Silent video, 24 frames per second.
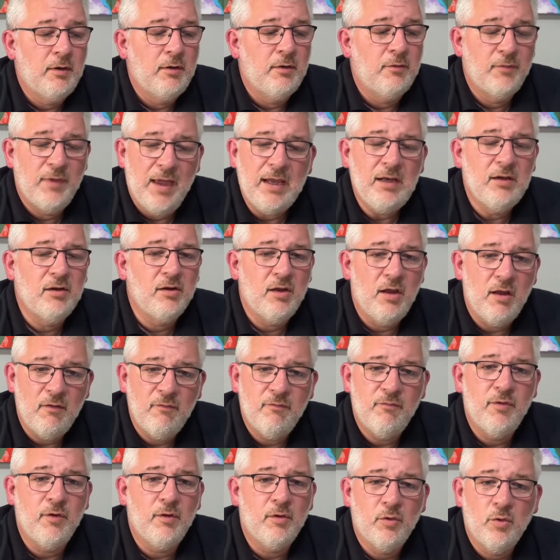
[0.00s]
they
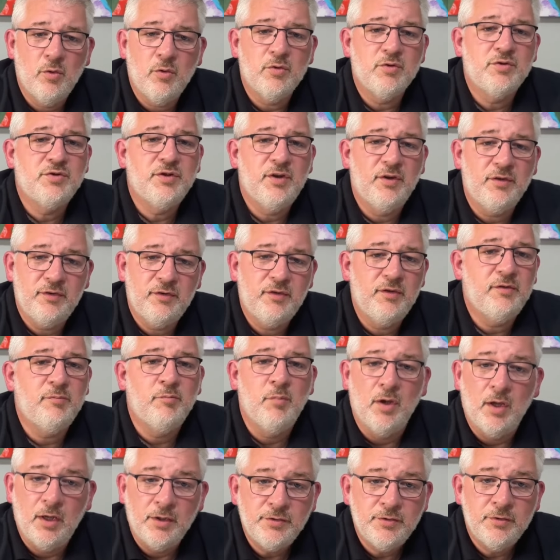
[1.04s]
love the Lord just as
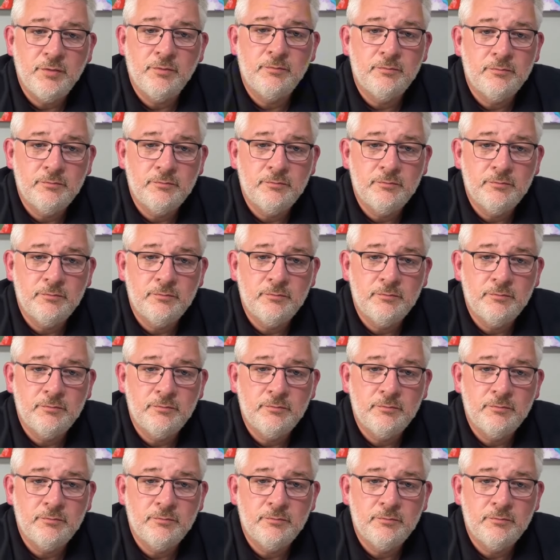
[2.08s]
much.